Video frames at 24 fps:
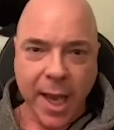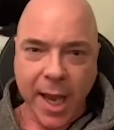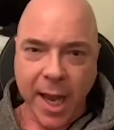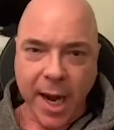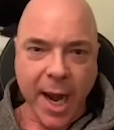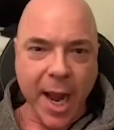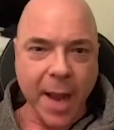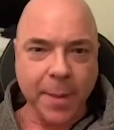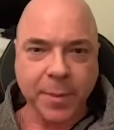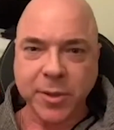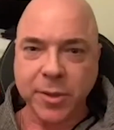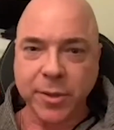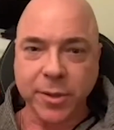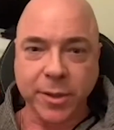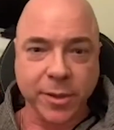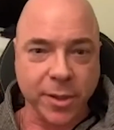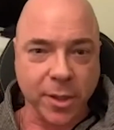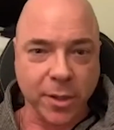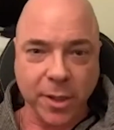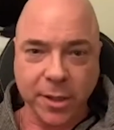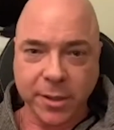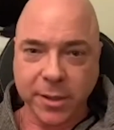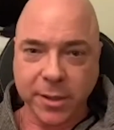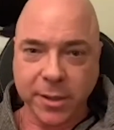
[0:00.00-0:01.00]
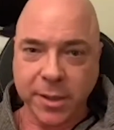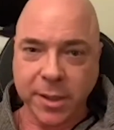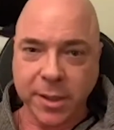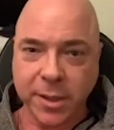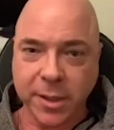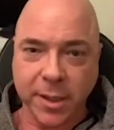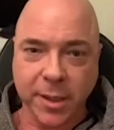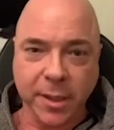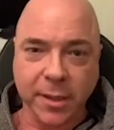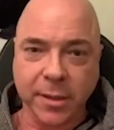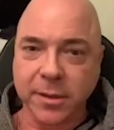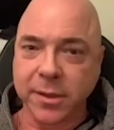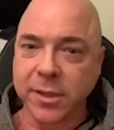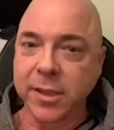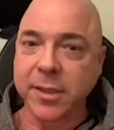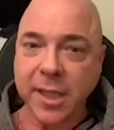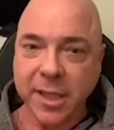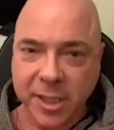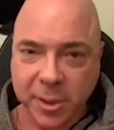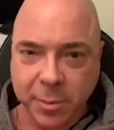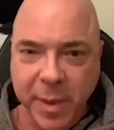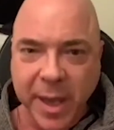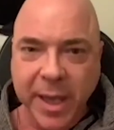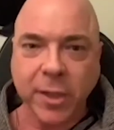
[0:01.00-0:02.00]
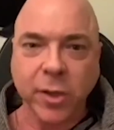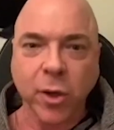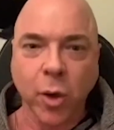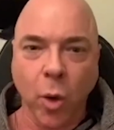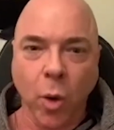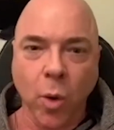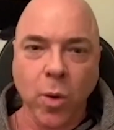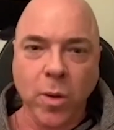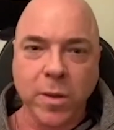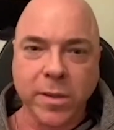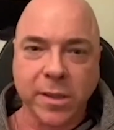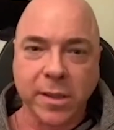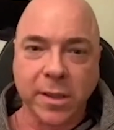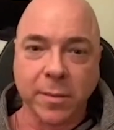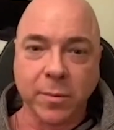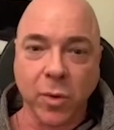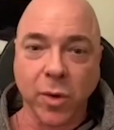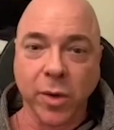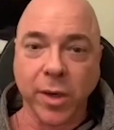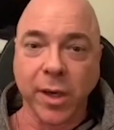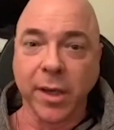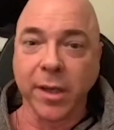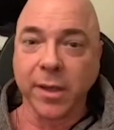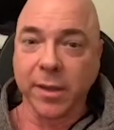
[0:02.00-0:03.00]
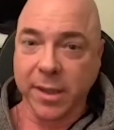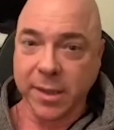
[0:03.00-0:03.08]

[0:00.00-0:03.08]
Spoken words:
an absolute disaster. Just expect calls in the morning.